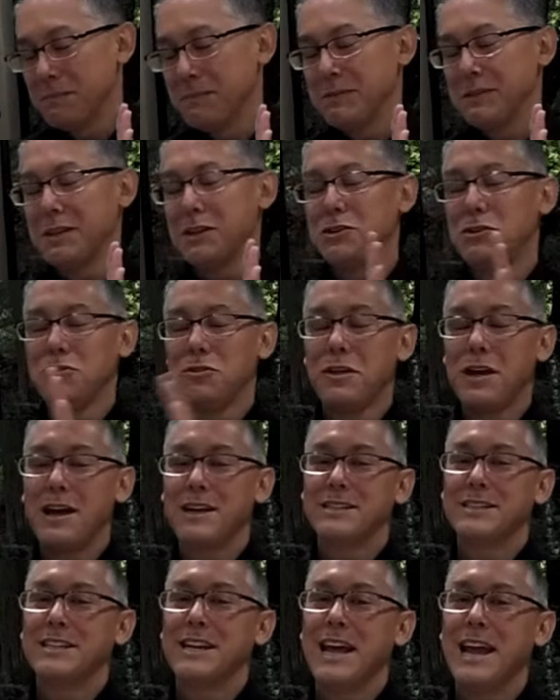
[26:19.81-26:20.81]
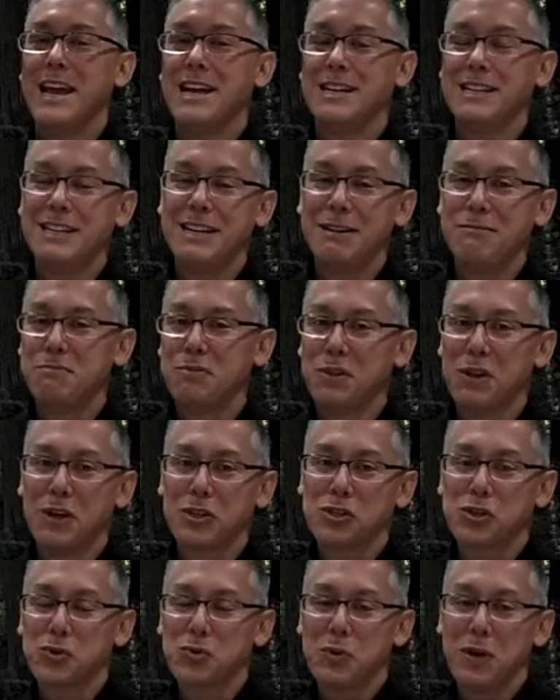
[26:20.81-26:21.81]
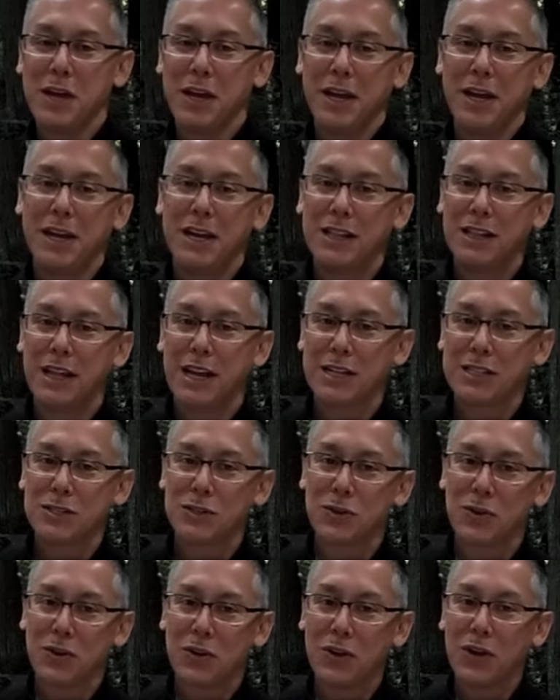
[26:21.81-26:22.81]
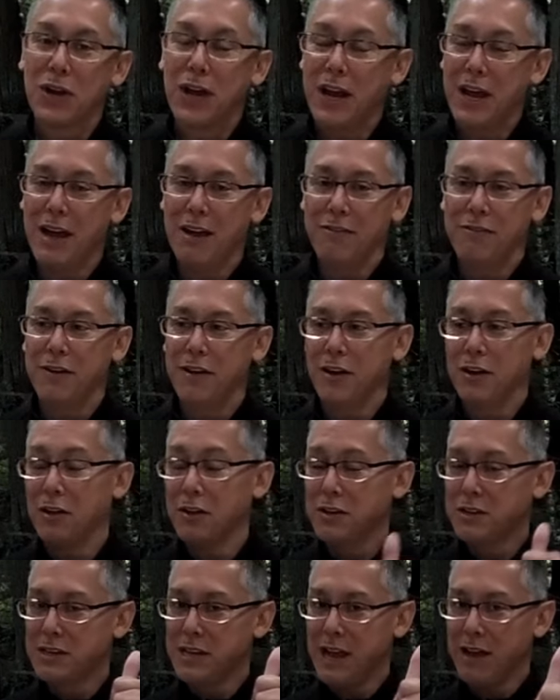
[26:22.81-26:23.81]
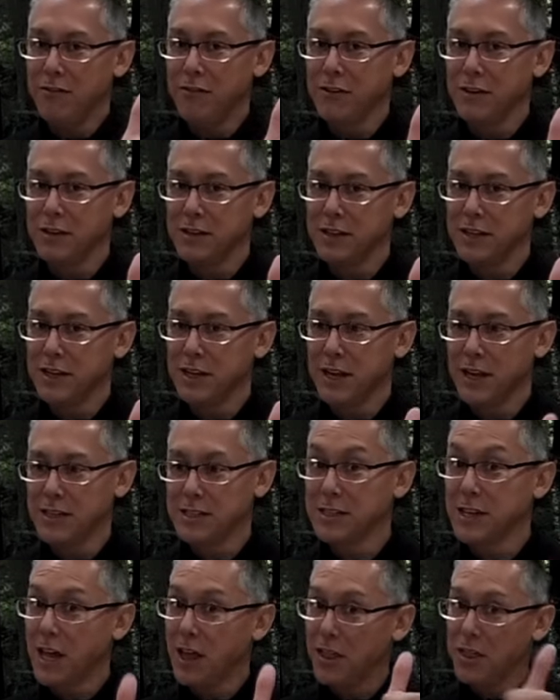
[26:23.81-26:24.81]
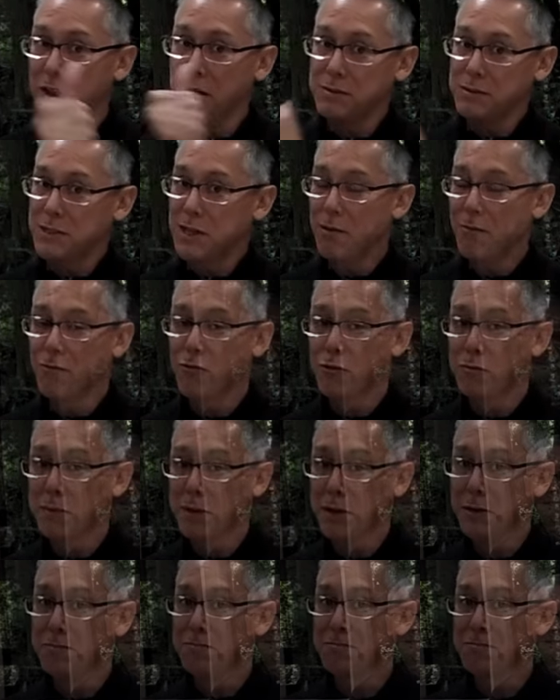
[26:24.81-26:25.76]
the 2018 Pleasureway Lexor FL definitely gets a thumbs up from me.